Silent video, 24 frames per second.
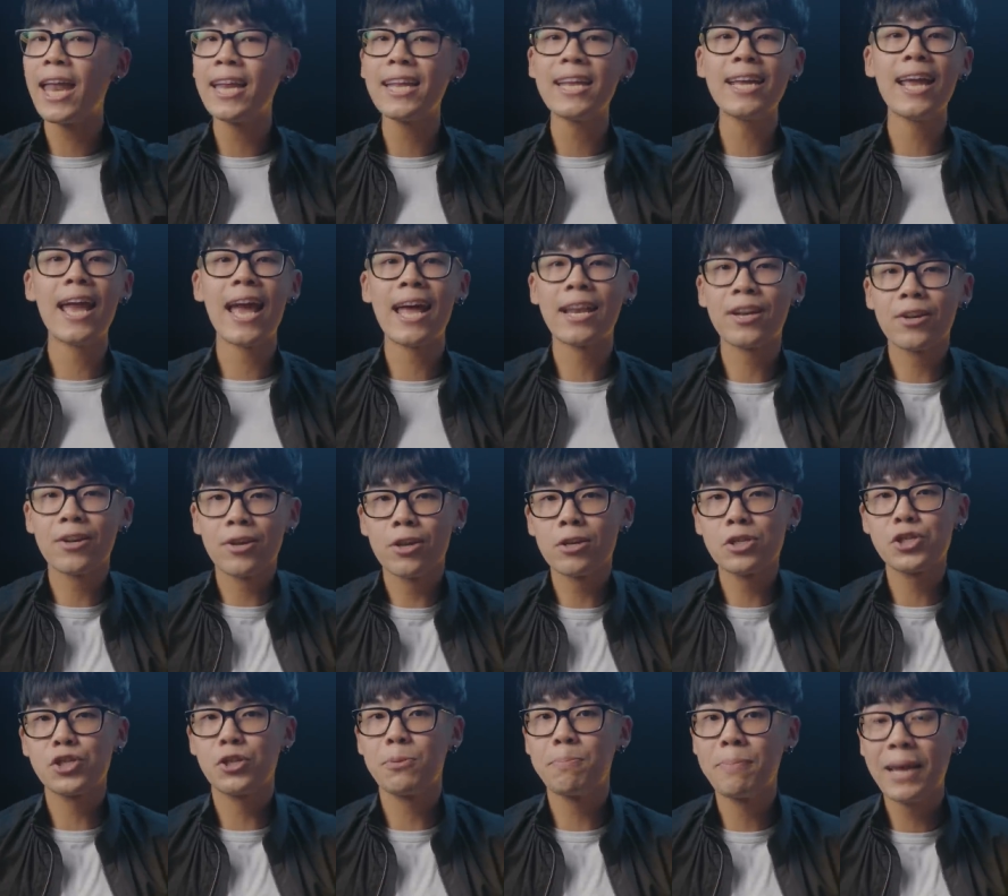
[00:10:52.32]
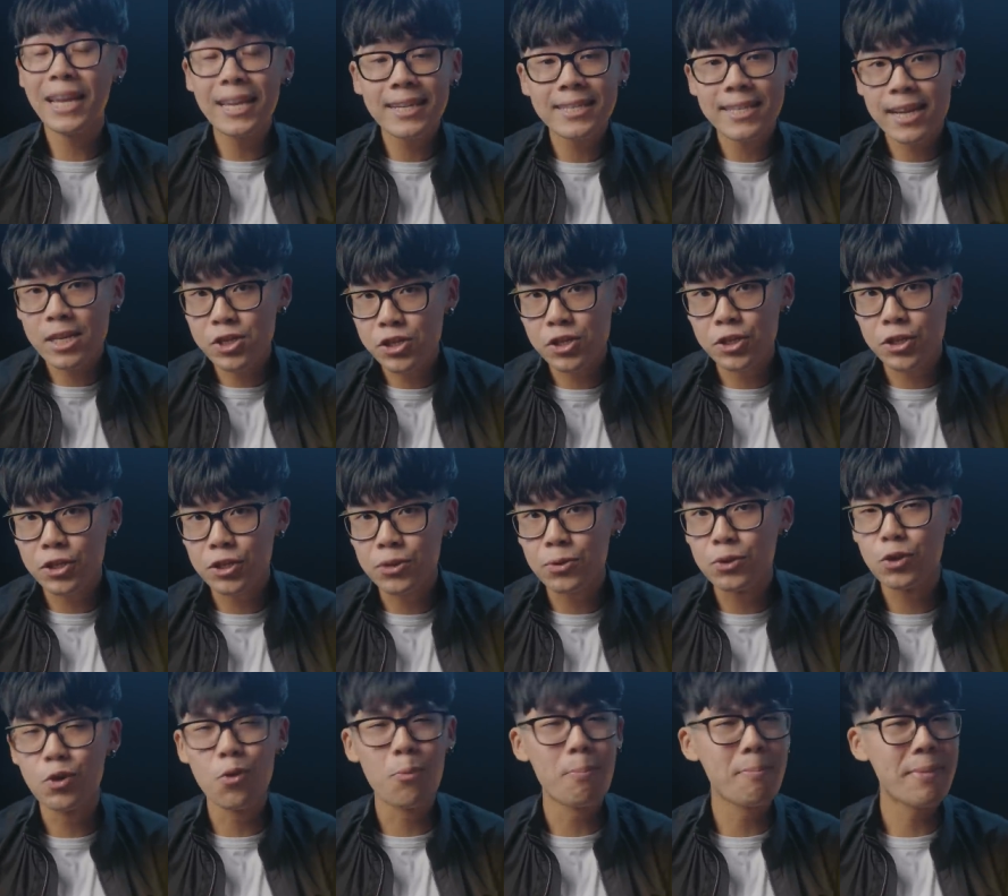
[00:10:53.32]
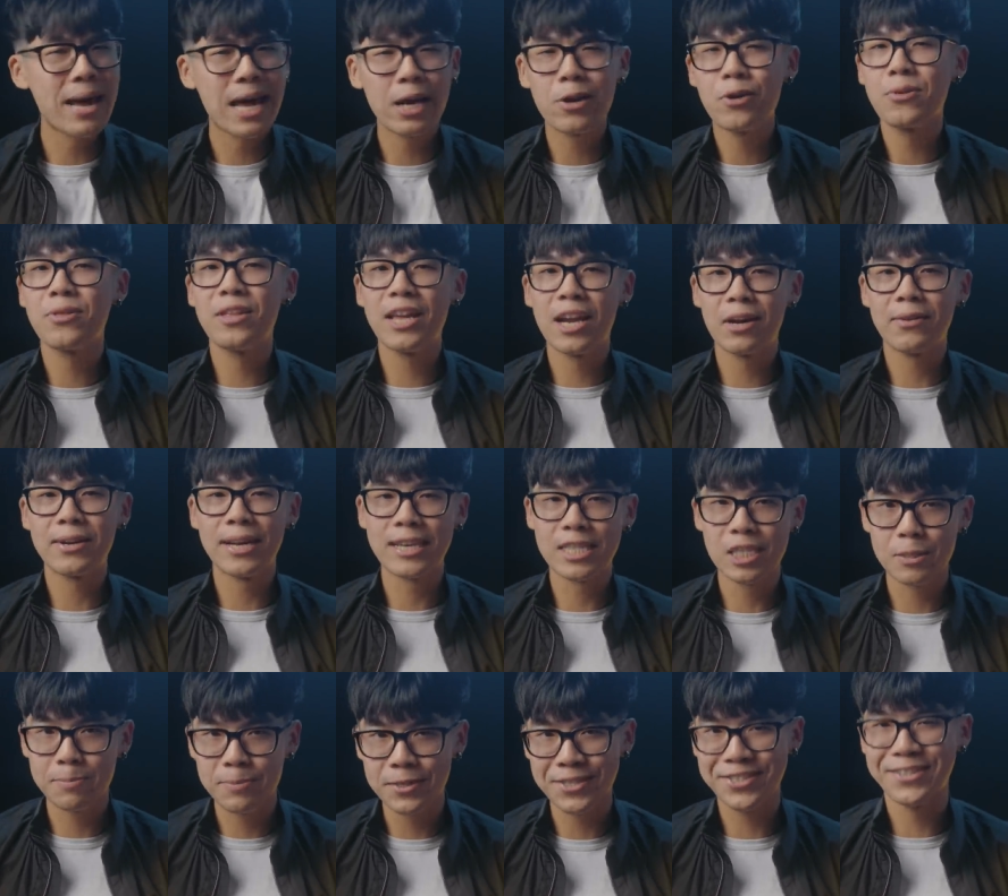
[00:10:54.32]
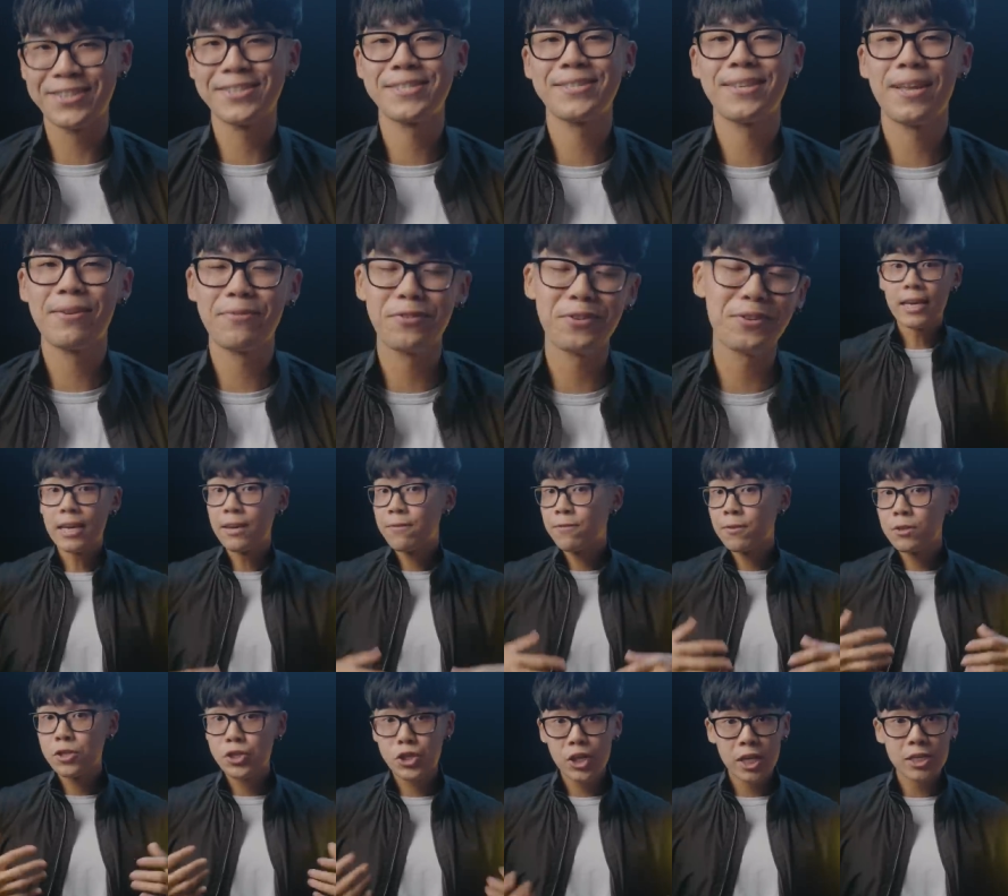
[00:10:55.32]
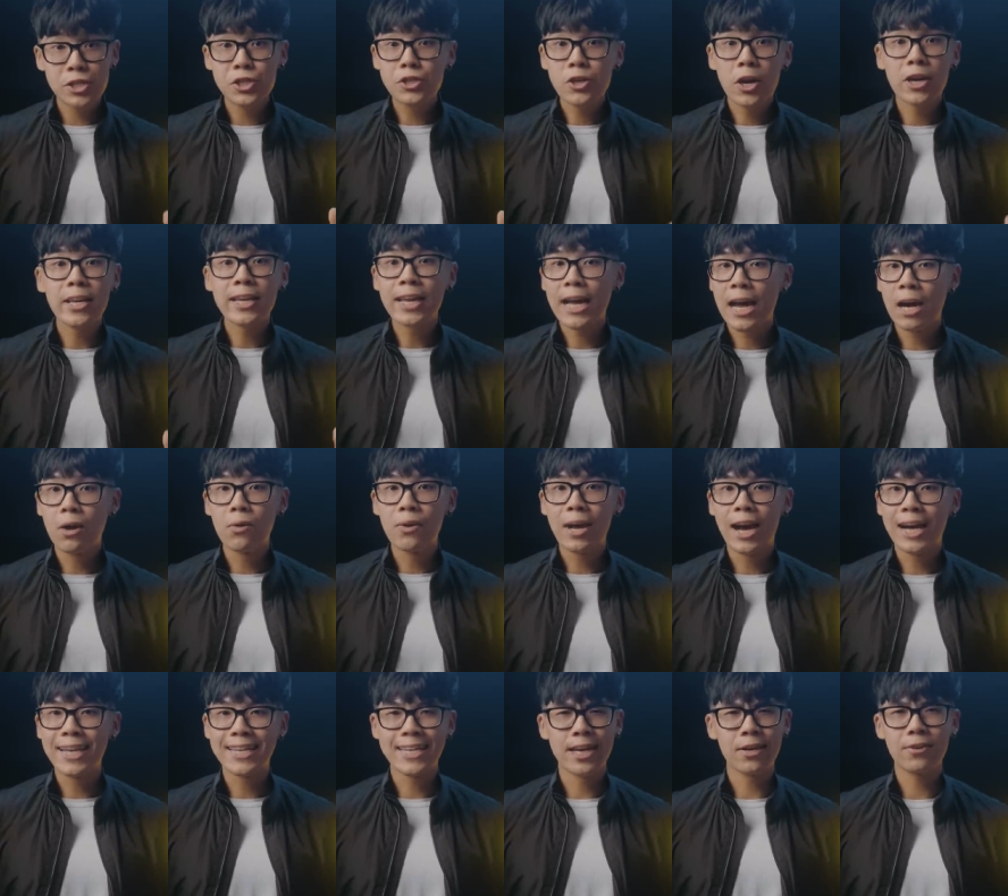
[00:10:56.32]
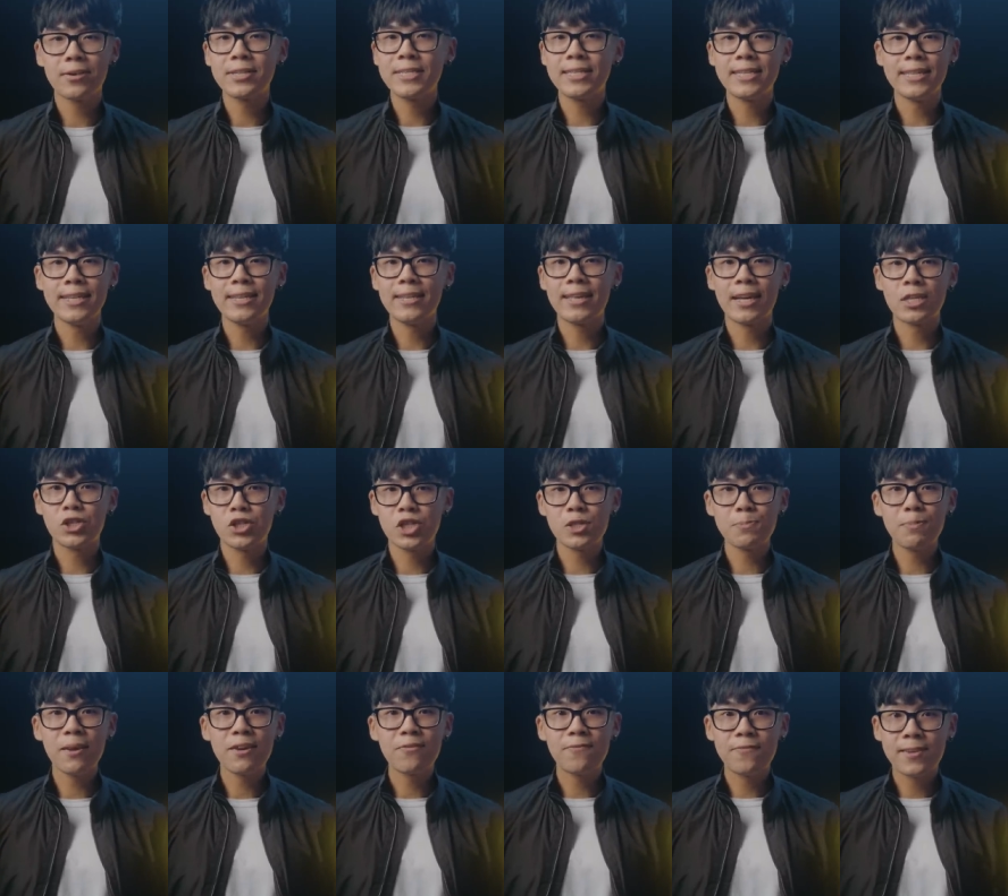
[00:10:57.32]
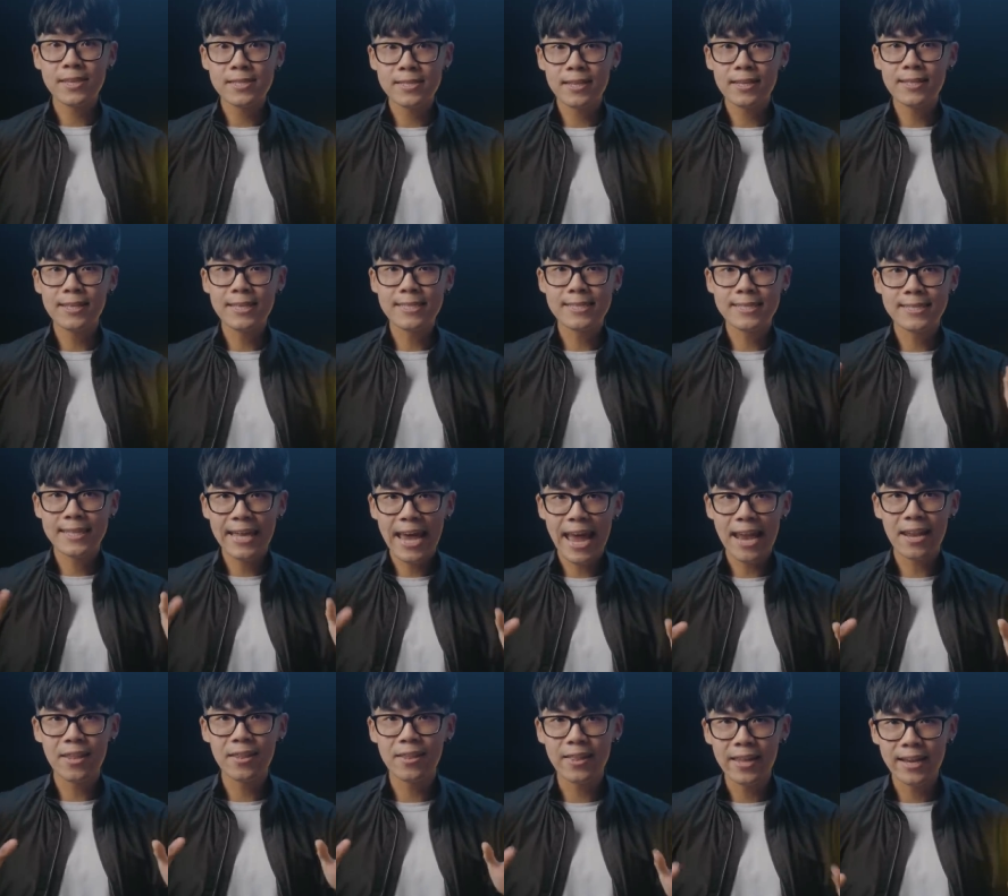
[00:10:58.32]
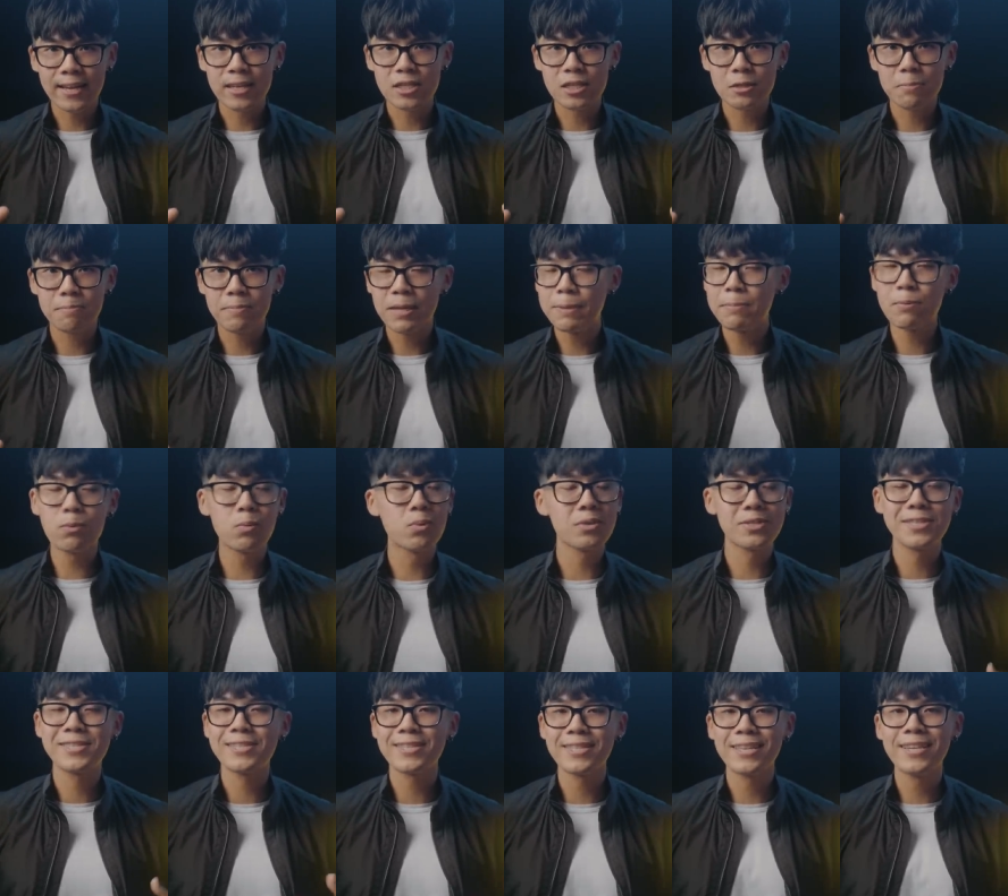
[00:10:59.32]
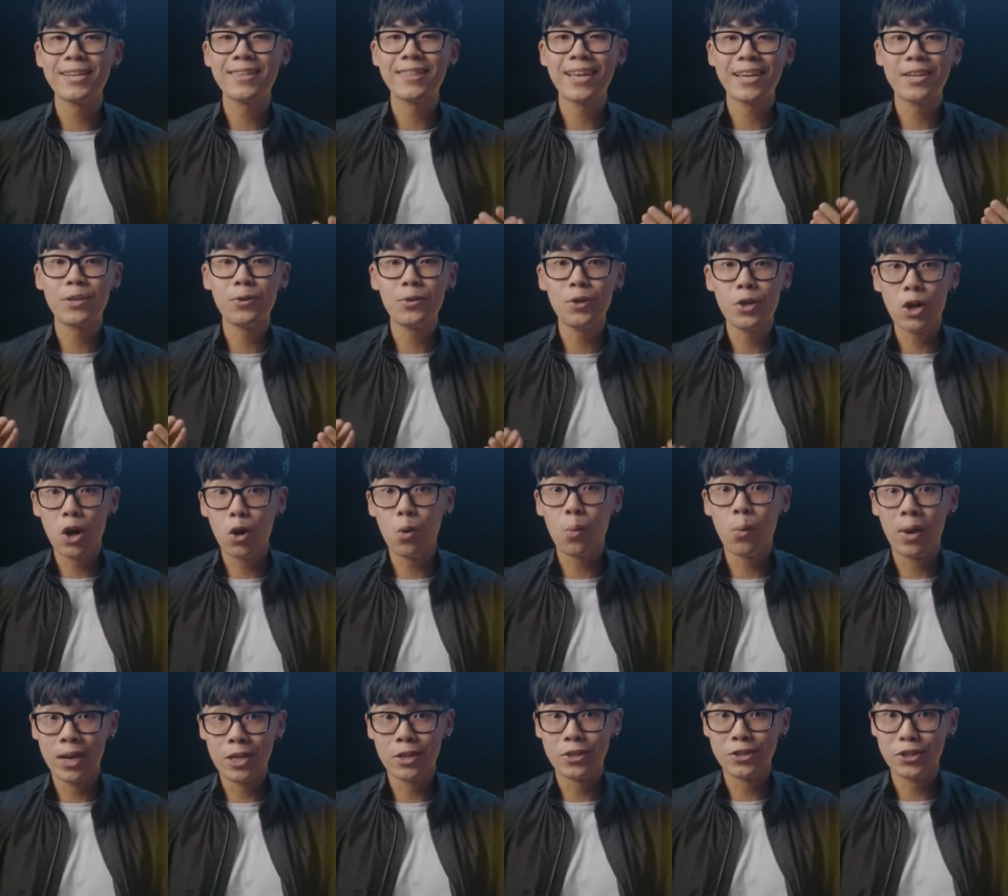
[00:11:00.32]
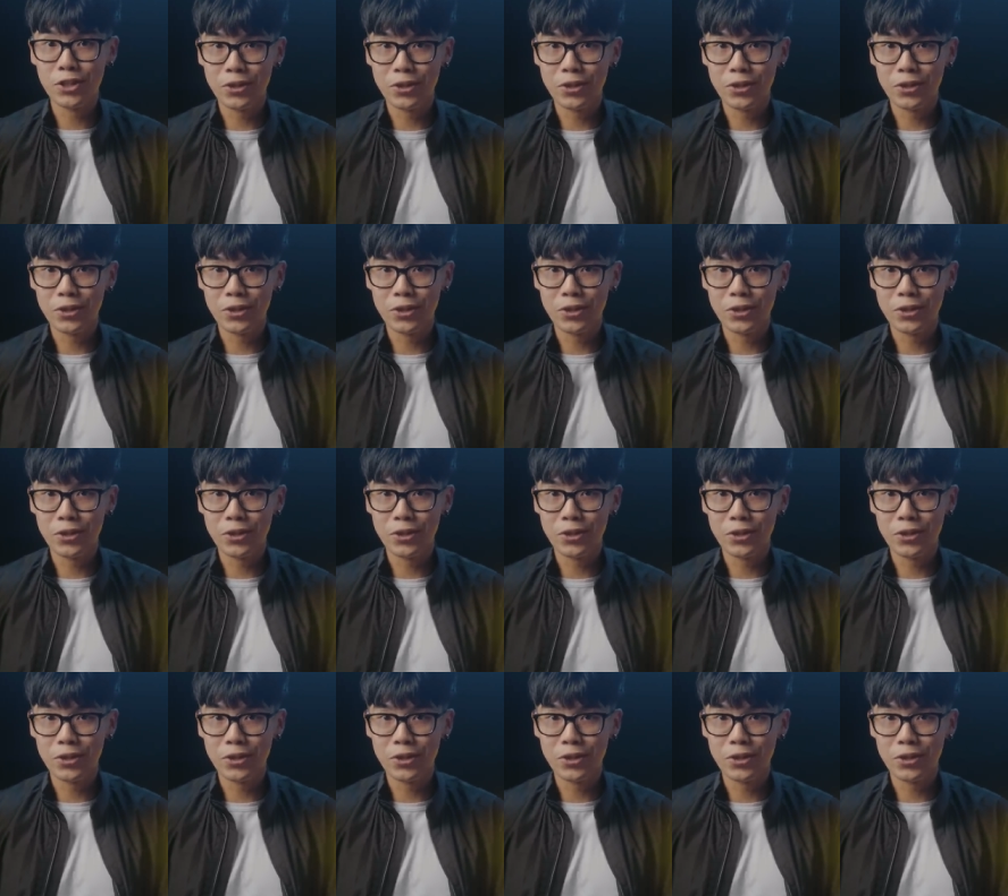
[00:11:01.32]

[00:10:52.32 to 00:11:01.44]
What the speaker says: any editor should pay attention to no matter their experience level. If you're just starting out, I guarantee that just by fixing these 10 things, people will see that you know what you're